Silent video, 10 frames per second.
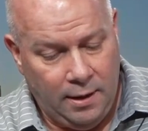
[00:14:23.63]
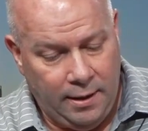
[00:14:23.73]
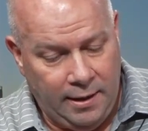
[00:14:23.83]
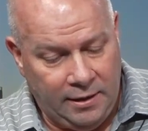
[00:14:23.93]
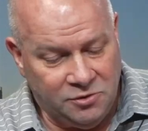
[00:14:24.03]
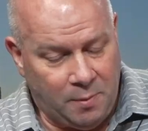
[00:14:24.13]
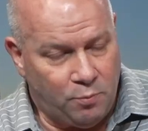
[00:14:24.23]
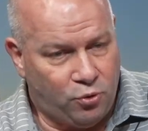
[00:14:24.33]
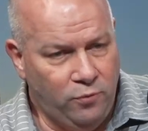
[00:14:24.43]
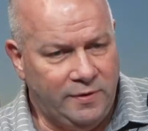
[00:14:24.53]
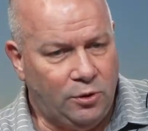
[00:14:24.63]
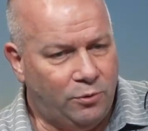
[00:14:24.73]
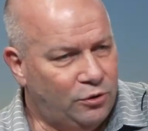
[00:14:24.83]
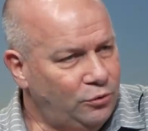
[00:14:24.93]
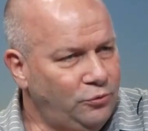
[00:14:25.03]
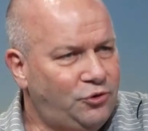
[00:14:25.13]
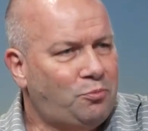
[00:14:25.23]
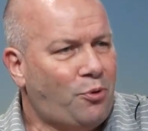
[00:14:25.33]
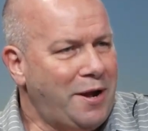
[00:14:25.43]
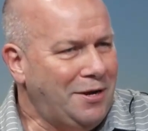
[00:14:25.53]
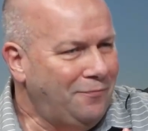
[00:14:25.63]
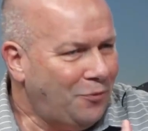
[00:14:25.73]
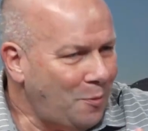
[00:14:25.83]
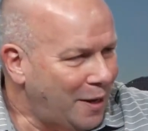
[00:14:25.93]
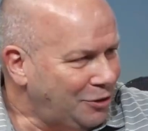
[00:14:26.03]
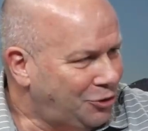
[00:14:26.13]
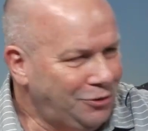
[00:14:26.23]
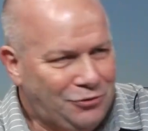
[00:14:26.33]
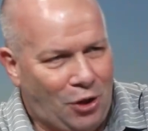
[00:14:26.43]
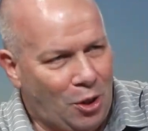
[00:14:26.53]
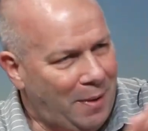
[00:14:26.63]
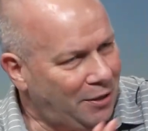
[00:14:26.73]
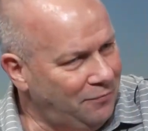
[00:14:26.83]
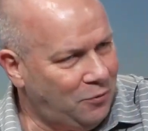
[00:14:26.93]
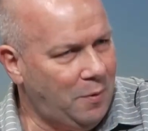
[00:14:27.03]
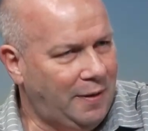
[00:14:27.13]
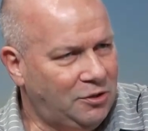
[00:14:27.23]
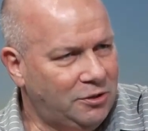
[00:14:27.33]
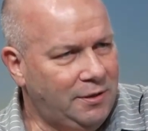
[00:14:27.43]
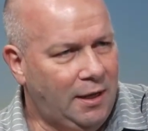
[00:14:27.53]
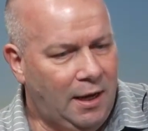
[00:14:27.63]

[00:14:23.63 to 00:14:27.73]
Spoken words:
It has been proven to reduce brain inflammation. It's all about inflammation.